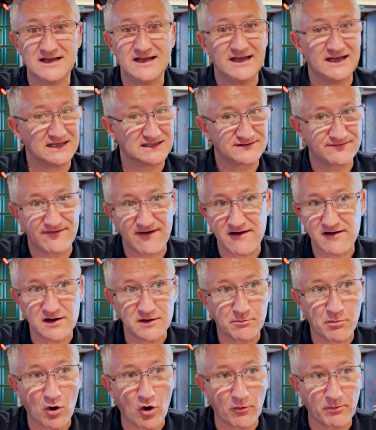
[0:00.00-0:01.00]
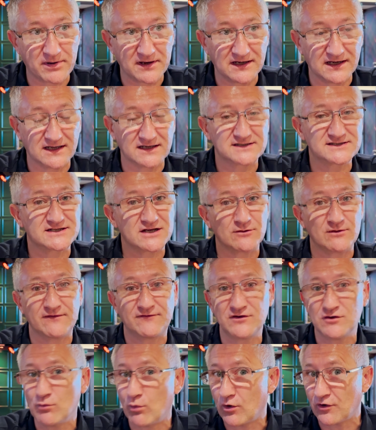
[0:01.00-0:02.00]
It's very popular, so if
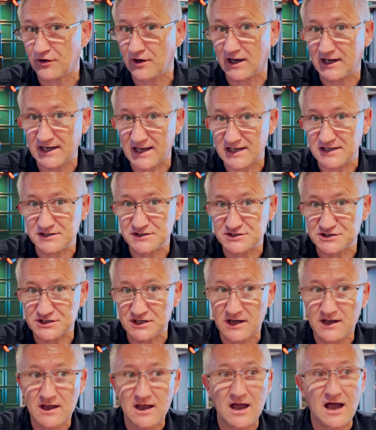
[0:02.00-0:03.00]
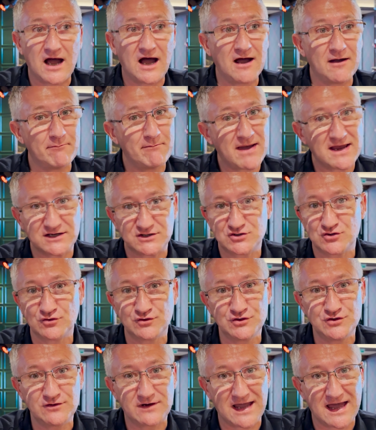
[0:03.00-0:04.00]
you want a lunch, make sure
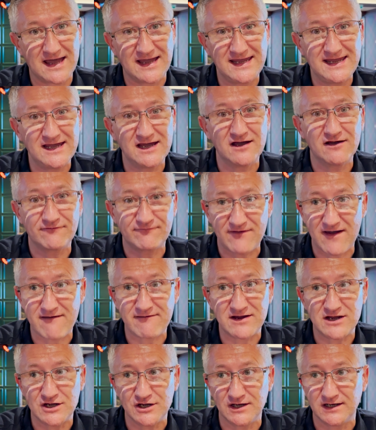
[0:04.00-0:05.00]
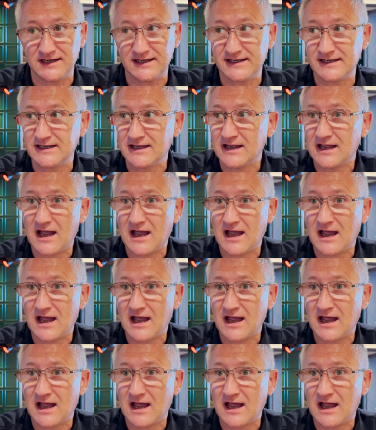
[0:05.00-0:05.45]
you get here very early.